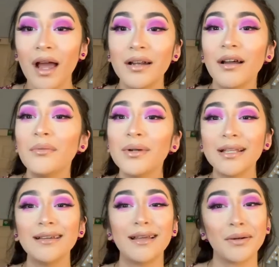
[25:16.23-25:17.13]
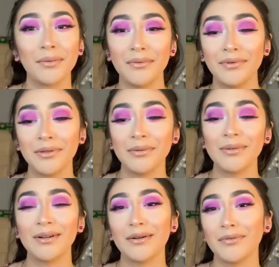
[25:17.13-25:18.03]
not really like a review
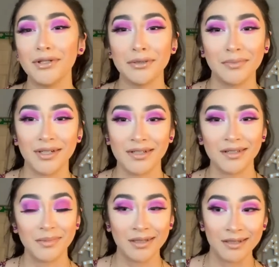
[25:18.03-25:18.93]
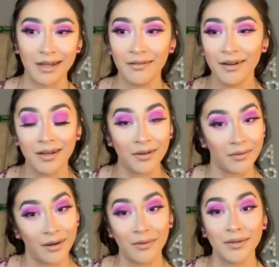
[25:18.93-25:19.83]
or a first impressions, because I already know
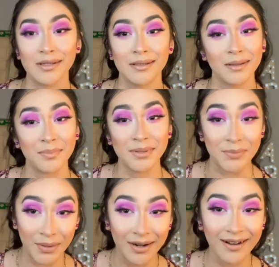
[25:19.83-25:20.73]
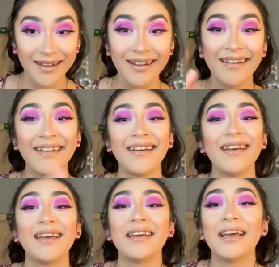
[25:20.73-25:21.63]
how his lippies work
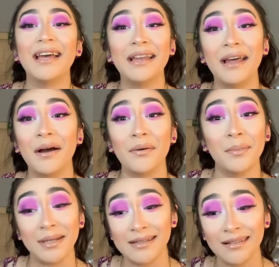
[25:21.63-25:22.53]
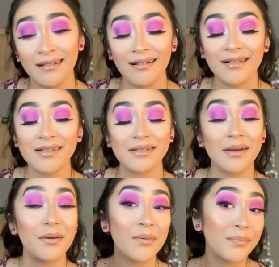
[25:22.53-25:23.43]
and how amazing they are.
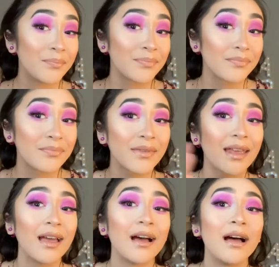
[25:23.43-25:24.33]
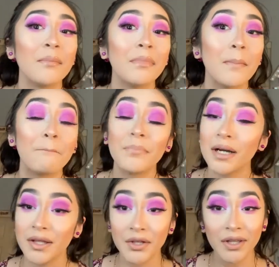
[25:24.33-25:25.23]
So but
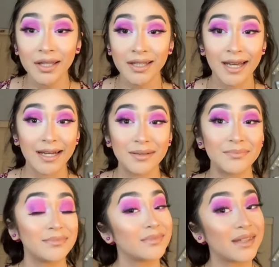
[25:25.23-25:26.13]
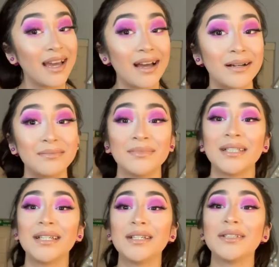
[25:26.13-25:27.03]
other than that, yeah.
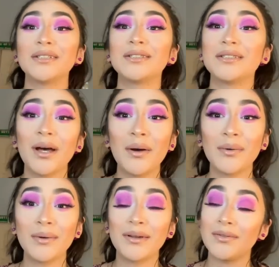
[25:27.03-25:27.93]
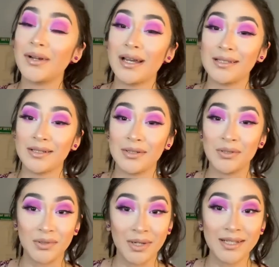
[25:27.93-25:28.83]
So if you guys
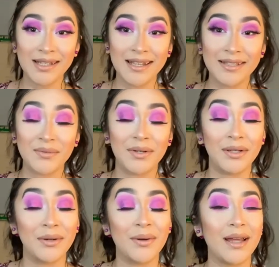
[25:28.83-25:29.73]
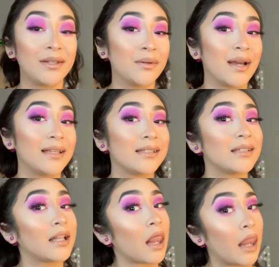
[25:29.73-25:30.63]
enjoyed today's video and you guys
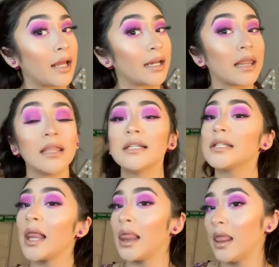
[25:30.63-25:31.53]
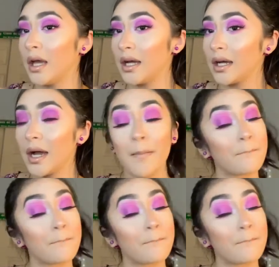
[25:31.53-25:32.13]
liked this look,